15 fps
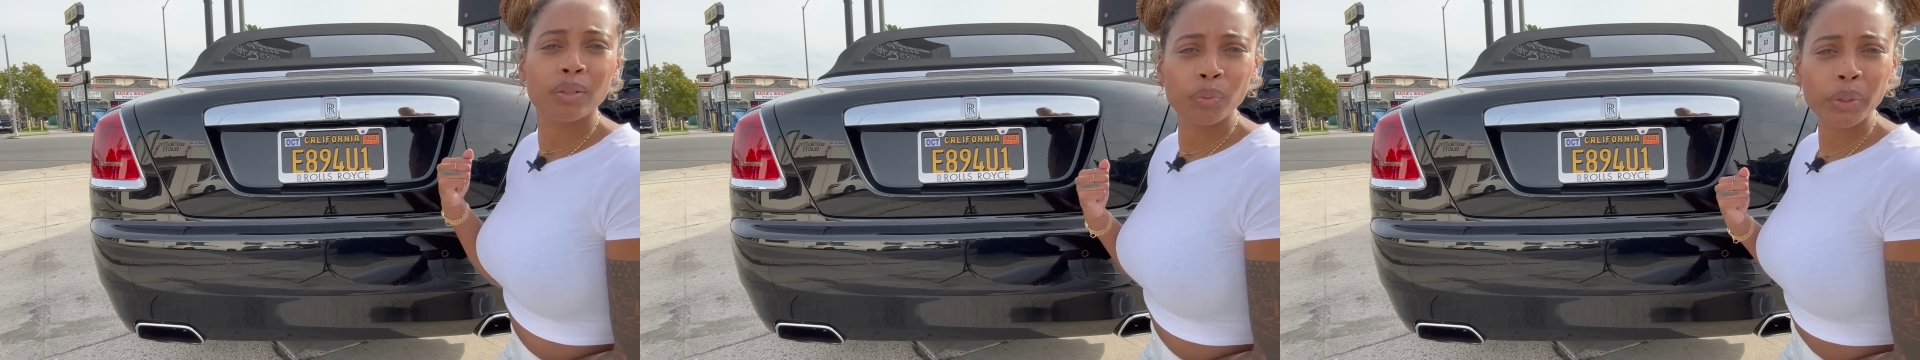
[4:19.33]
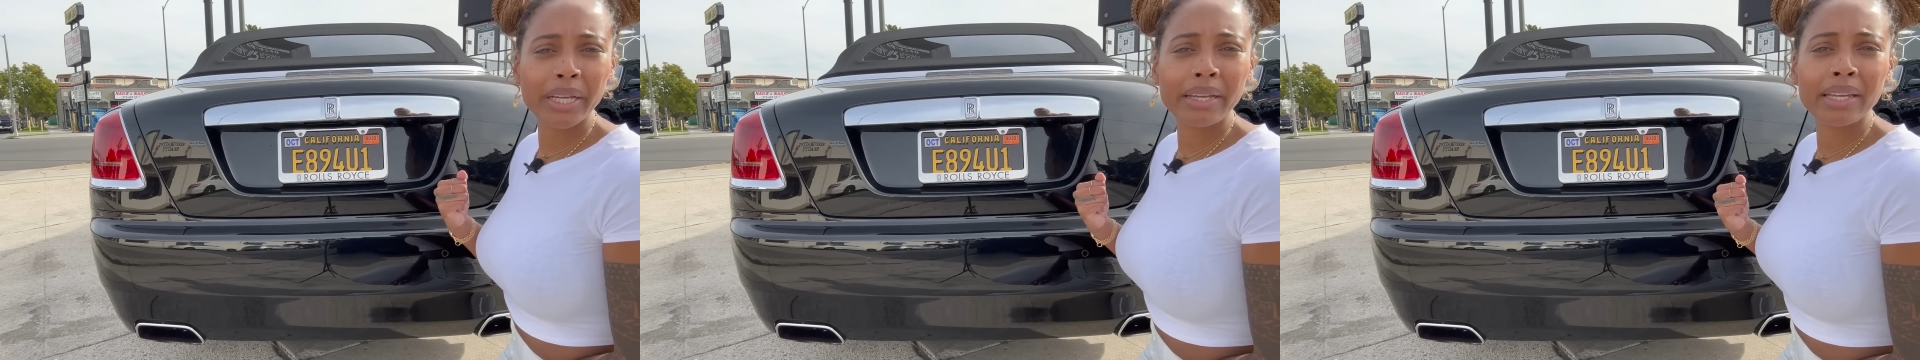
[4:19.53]

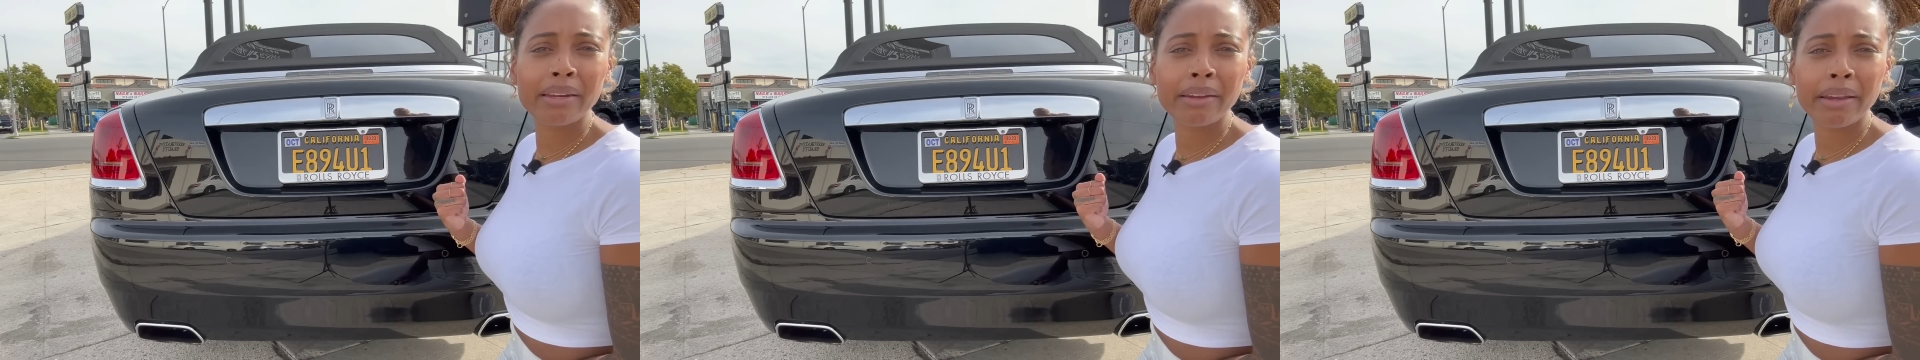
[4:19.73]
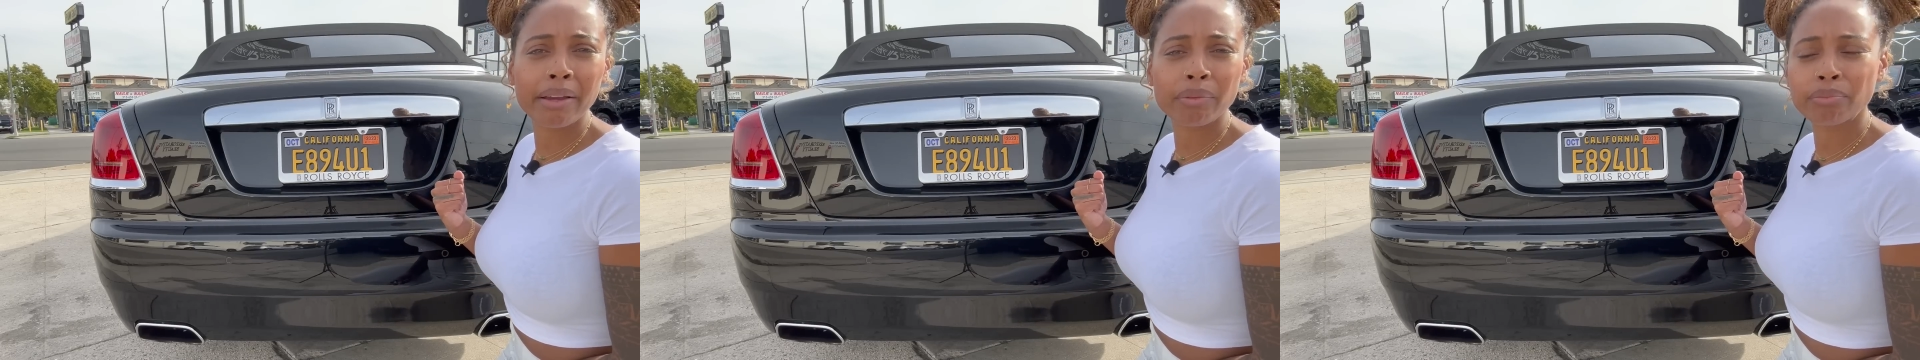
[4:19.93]
we're in
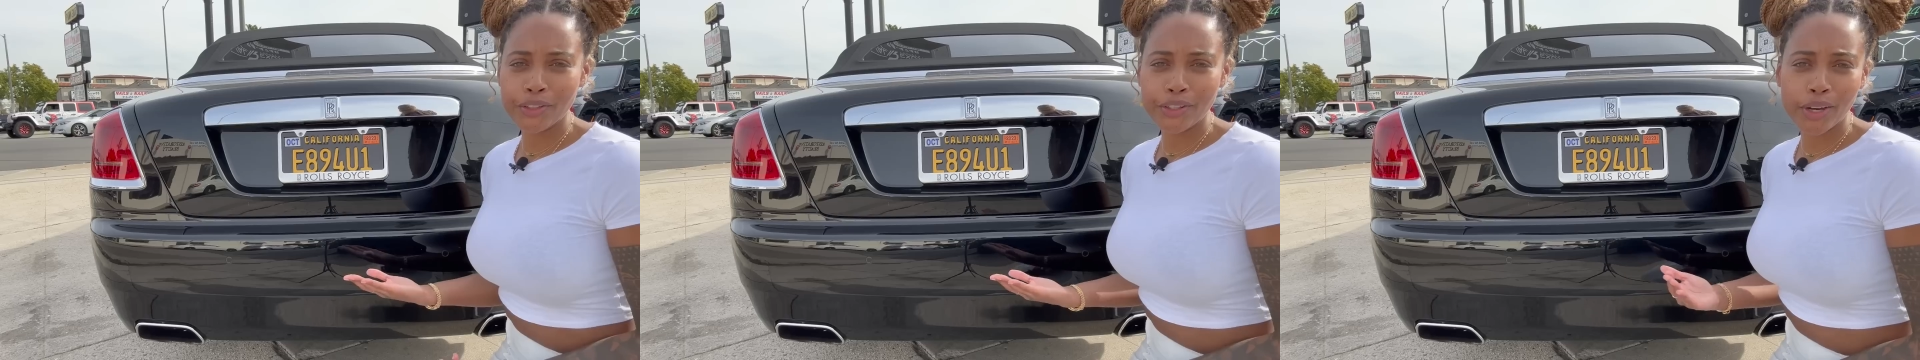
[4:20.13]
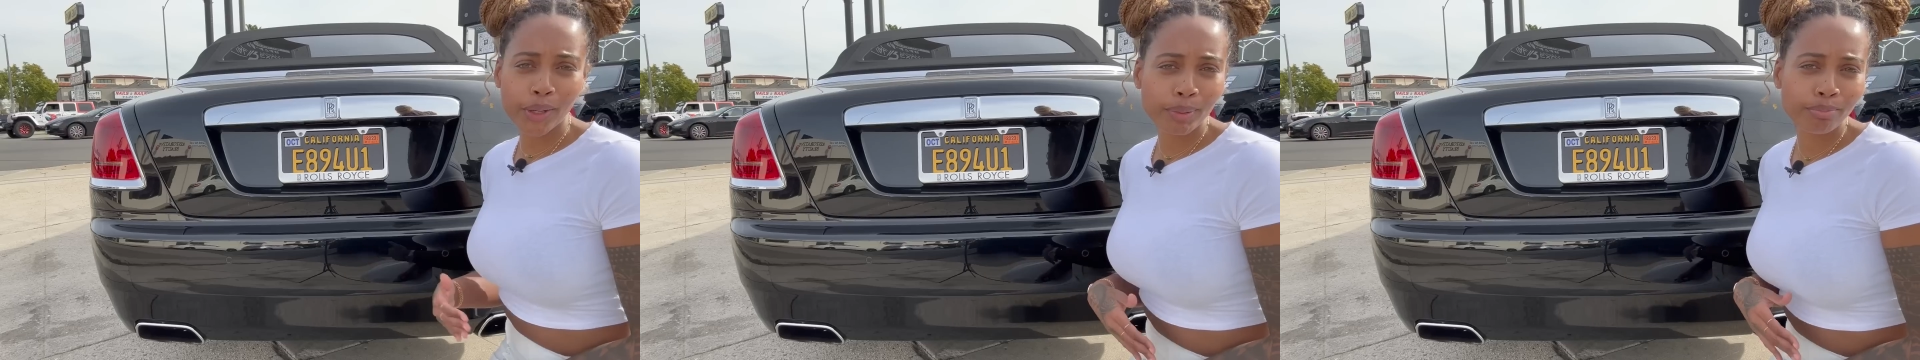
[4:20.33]
here.
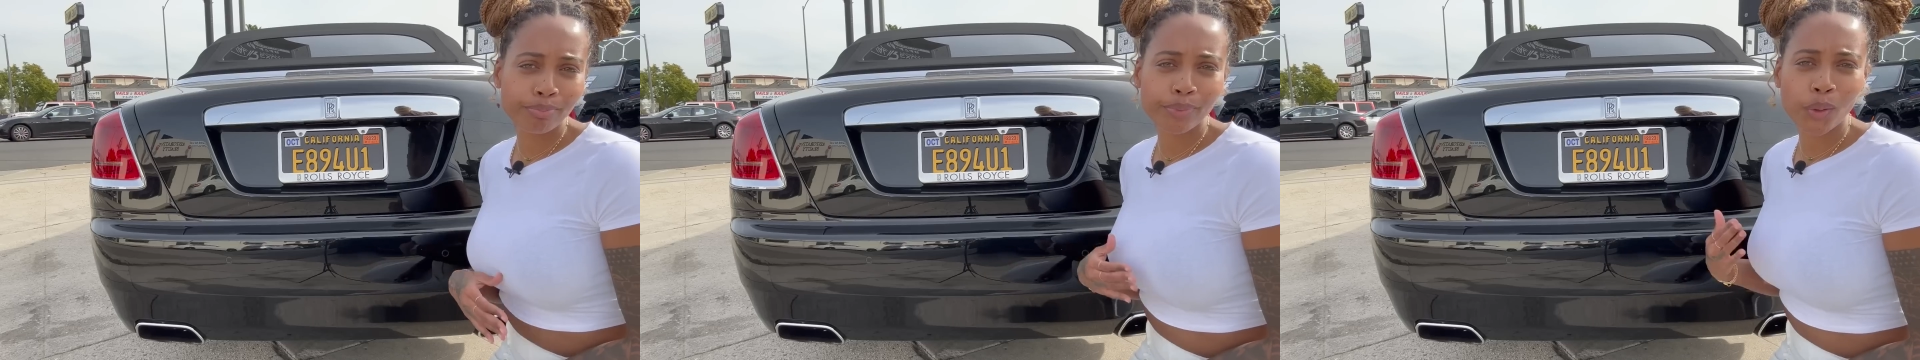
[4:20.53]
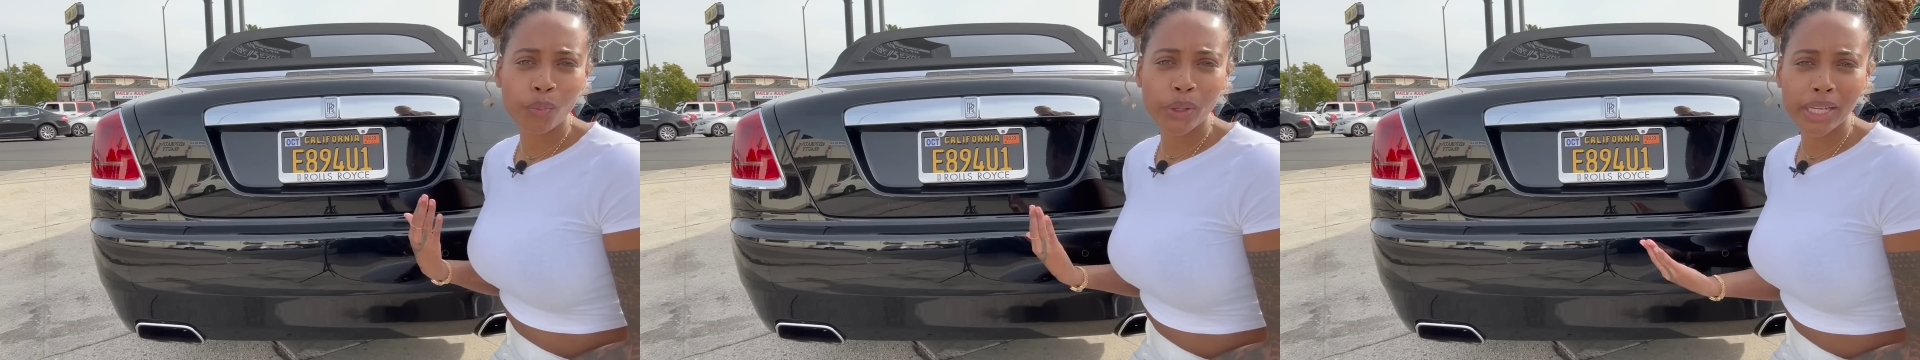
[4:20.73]
You know,
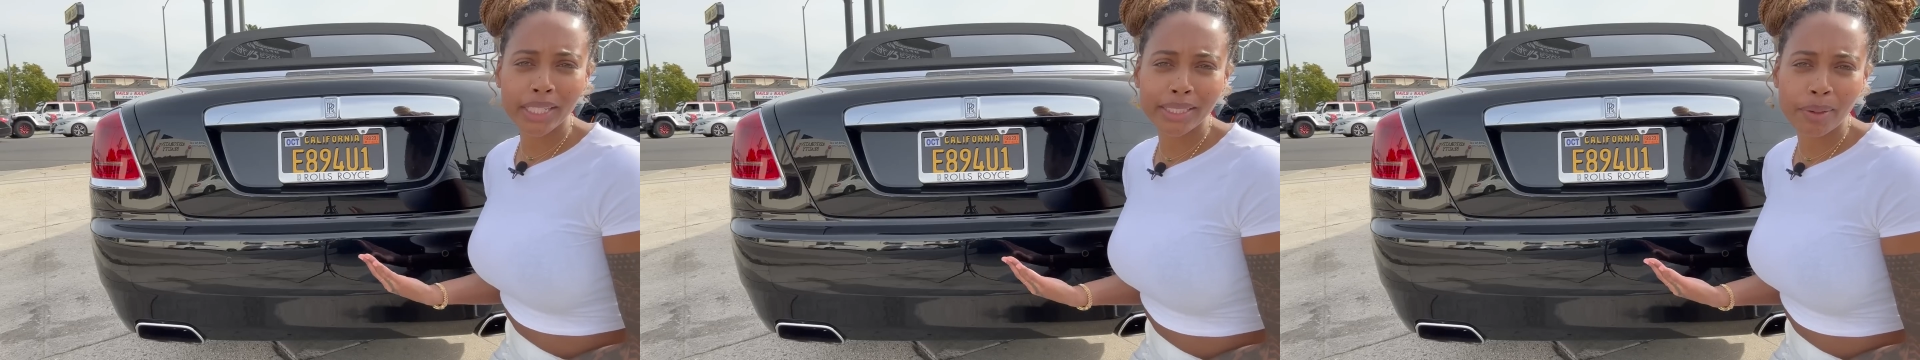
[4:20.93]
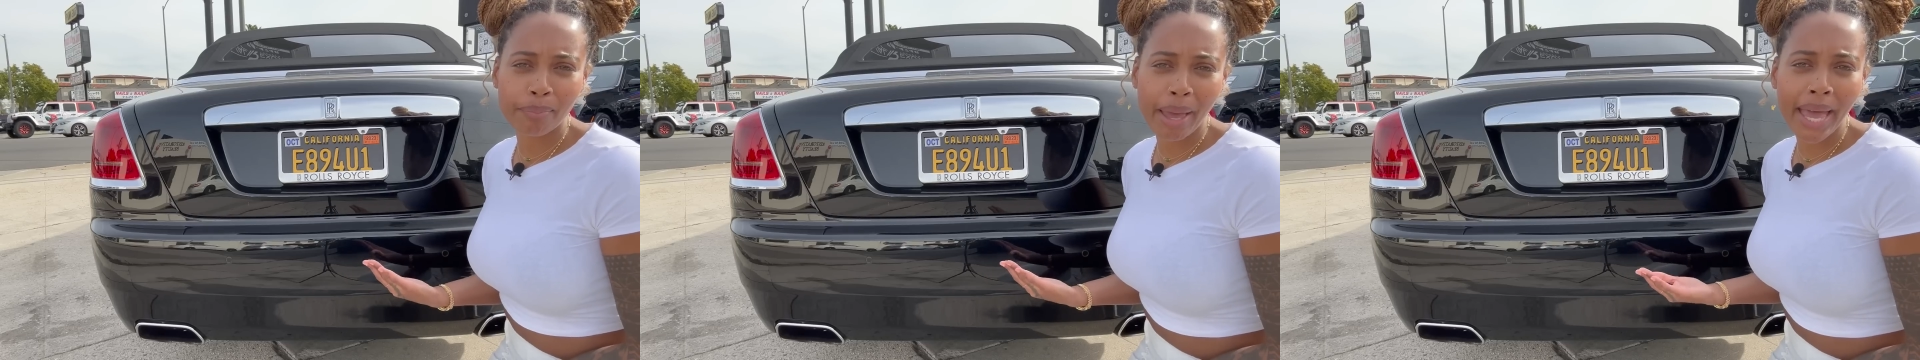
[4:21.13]
we're
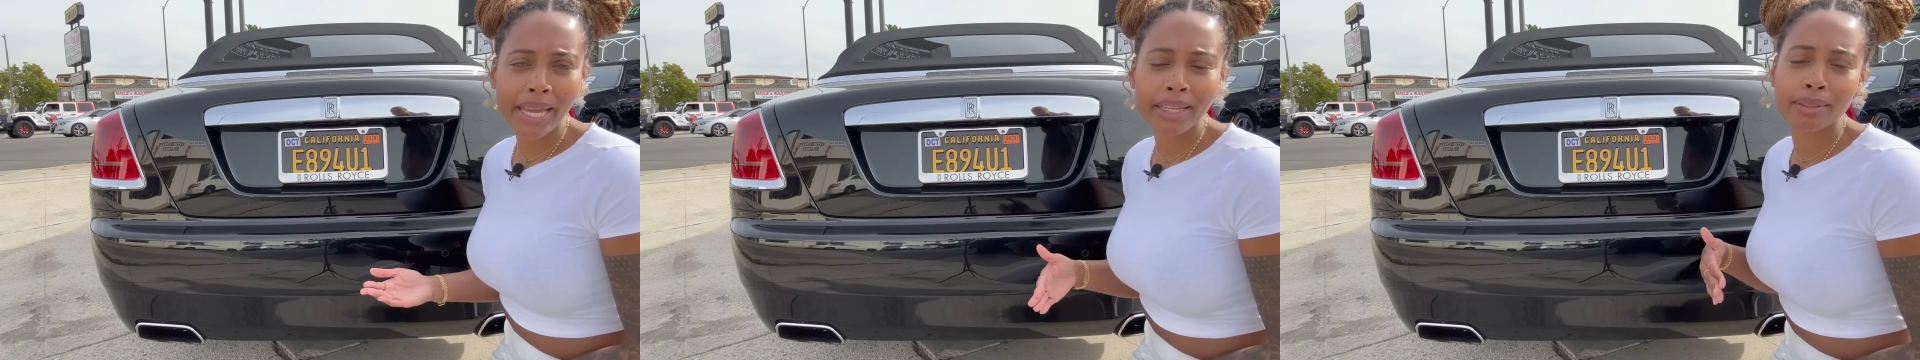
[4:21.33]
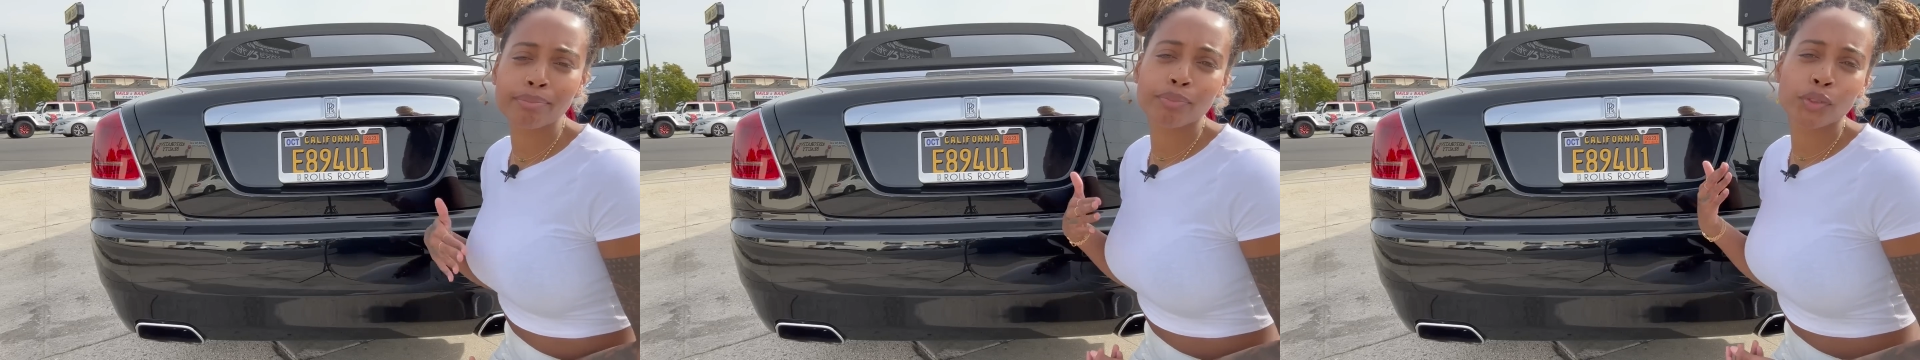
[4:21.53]
in the back,